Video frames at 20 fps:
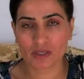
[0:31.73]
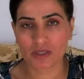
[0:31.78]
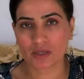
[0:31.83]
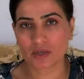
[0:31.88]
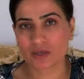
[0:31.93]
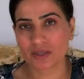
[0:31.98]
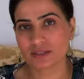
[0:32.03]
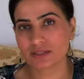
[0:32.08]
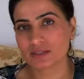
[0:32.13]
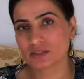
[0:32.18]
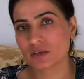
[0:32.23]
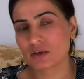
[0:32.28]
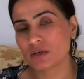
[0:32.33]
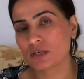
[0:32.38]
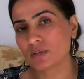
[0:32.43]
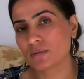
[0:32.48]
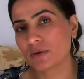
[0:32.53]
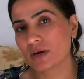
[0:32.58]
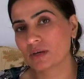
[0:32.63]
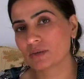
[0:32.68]
Now let's
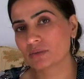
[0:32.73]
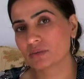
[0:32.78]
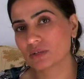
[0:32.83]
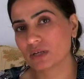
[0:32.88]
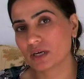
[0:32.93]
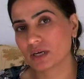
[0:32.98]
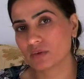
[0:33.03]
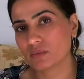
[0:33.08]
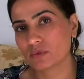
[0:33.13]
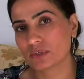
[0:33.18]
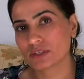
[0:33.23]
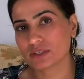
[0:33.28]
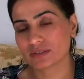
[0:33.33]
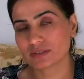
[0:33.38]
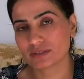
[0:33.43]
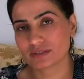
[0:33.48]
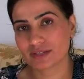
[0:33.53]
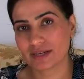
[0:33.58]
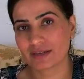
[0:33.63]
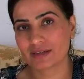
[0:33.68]
talk about what are
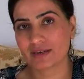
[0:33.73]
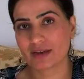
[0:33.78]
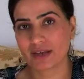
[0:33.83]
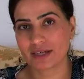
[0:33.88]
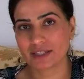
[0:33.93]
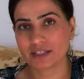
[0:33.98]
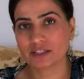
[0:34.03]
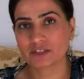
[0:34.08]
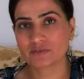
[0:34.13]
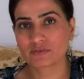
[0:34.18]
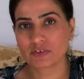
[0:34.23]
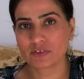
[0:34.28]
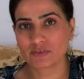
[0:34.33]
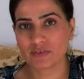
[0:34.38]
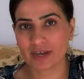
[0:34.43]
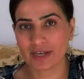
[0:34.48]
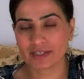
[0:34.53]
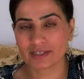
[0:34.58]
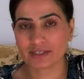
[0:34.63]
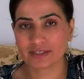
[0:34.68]
the deadlines for
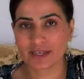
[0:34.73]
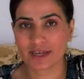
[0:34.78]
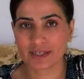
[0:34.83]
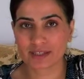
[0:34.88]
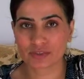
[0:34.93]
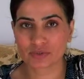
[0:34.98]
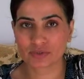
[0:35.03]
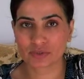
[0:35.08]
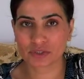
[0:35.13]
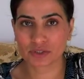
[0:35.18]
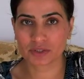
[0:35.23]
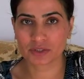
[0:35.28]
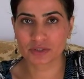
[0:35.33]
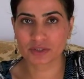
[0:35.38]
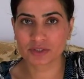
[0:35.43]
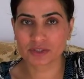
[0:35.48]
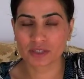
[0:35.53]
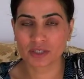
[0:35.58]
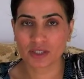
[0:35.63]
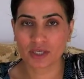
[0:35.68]
filing tax
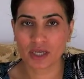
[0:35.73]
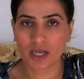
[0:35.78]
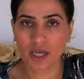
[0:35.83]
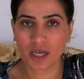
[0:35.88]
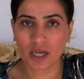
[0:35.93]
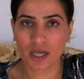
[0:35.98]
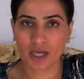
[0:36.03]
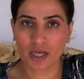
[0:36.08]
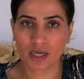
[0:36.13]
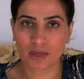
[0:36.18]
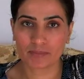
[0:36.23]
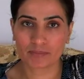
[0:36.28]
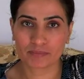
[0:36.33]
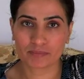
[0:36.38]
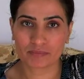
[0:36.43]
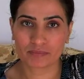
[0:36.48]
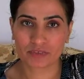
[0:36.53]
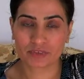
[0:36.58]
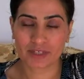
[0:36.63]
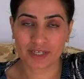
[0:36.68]
returns.
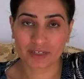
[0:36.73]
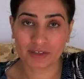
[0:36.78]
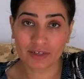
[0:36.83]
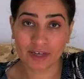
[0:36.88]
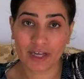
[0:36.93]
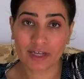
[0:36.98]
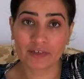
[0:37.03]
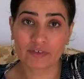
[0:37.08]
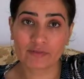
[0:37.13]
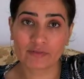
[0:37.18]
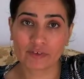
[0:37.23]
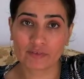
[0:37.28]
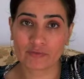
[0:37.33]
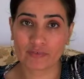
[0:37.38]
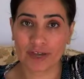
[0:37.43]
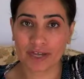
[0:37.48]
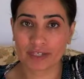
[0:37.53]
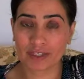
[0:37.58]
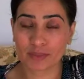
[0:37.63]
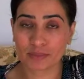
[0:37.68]
Deadline for
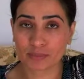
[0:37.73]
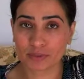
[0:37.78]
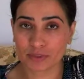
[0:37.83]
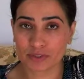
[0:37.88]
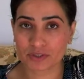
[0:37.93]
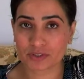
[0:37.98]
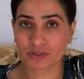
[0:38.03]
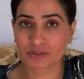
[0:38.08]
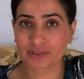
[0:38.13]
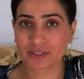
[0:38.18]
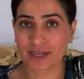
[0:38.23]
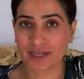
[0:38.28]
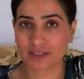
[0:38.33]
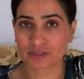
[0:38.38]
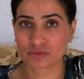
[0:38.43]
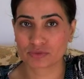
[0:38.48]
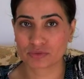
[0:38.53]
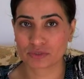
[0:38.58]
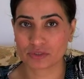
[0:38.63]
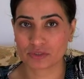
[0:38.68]
filing personal
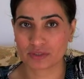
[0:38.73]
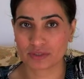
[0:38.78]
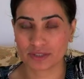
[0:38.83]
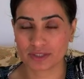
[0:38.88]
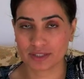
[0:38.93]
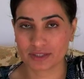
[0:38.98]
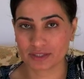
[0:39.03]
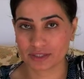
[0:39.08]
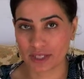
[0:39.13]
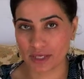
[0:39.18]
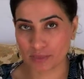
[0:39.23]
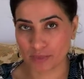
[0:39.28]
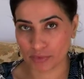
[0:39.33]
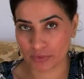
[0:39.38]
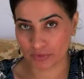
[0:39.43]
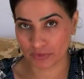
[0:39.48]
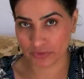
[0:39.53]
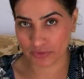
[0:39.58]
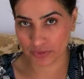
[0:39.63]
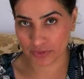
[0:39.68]
tax return is
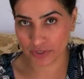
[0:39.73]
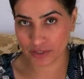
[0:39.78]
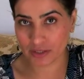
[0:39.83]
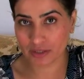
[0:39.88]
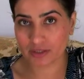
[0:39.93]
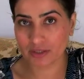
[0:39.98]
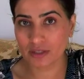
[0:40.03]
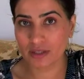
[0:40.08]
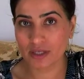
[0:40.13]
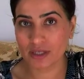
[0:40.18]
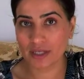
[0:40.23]
April 30th.